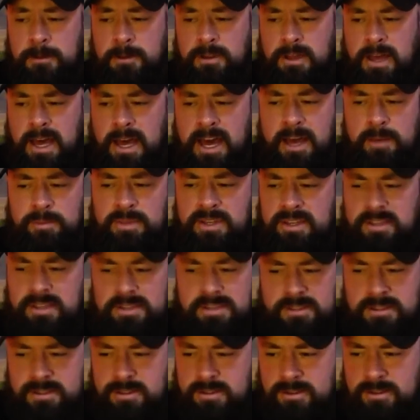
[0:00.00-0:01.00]

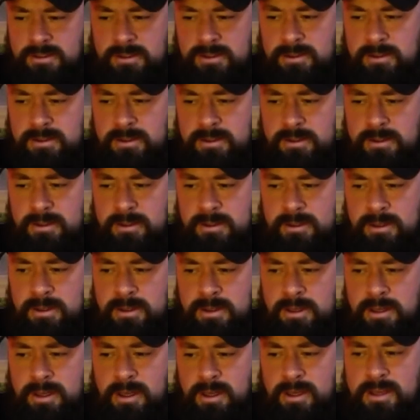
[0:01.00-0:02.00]
hobbyist,
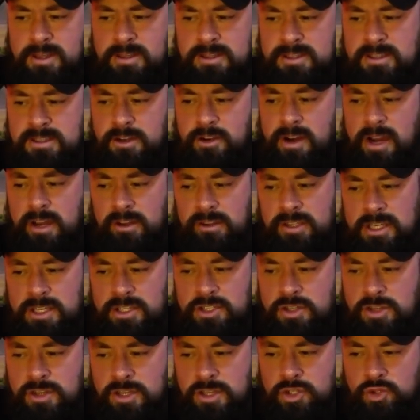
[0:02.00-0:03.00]
and consider how
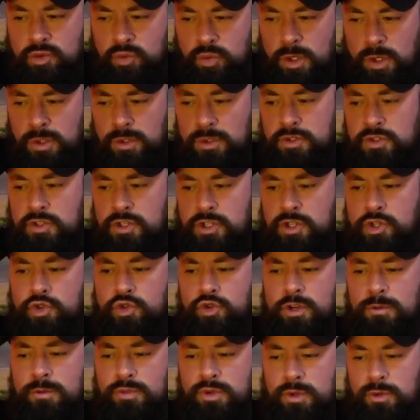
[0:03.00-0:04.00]
each of these roles
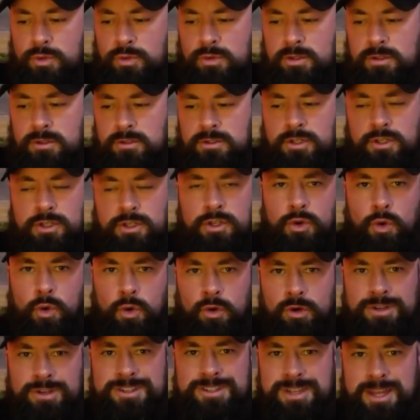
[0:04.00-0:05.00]
contribute to
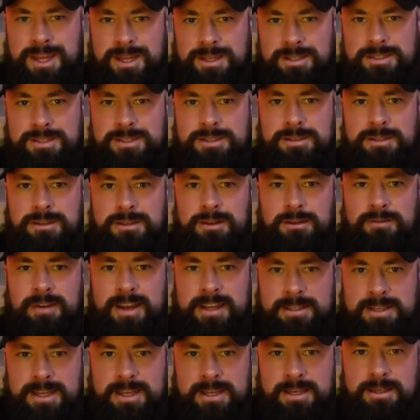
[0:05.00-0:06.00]
your sense of
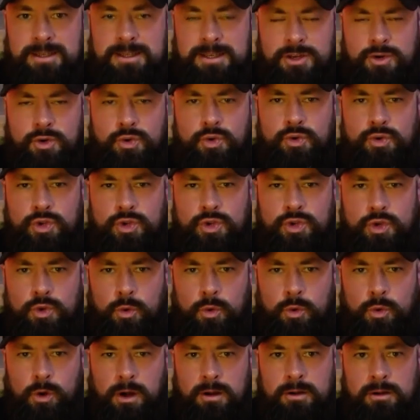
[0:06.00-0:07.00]
identity, who you
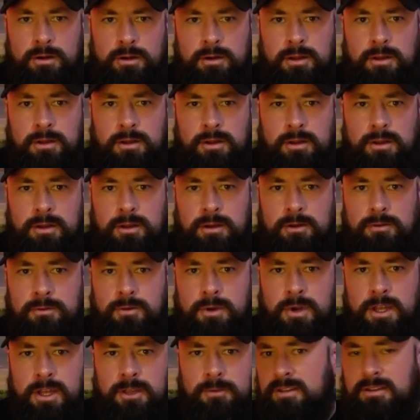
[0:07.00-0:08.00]
are,
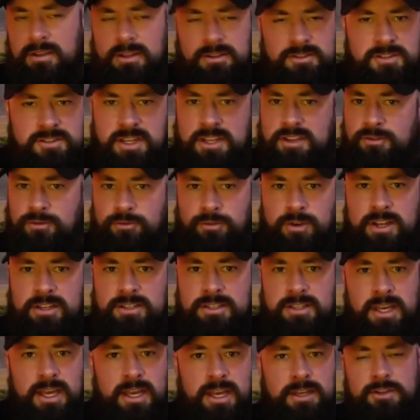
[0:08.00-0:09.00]
right? I'll say the phrase
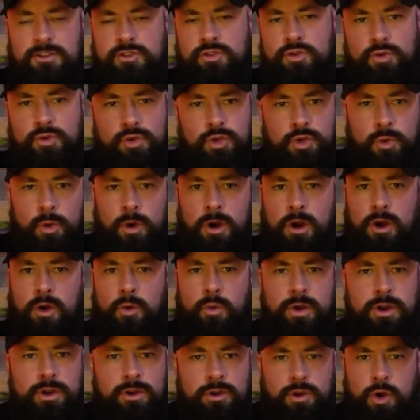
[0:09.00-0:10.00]
again. It's who you are,
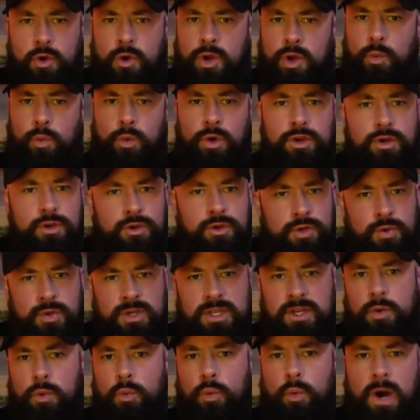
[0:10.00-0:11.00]
where you're going, what you're
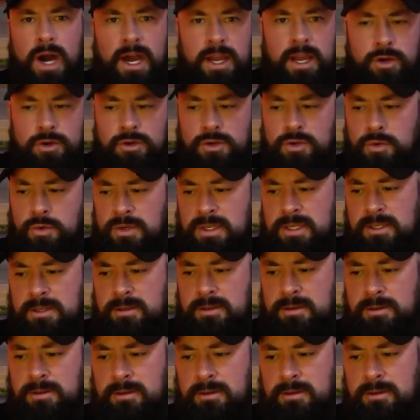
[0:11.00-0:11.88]
doing, and why you're doing it.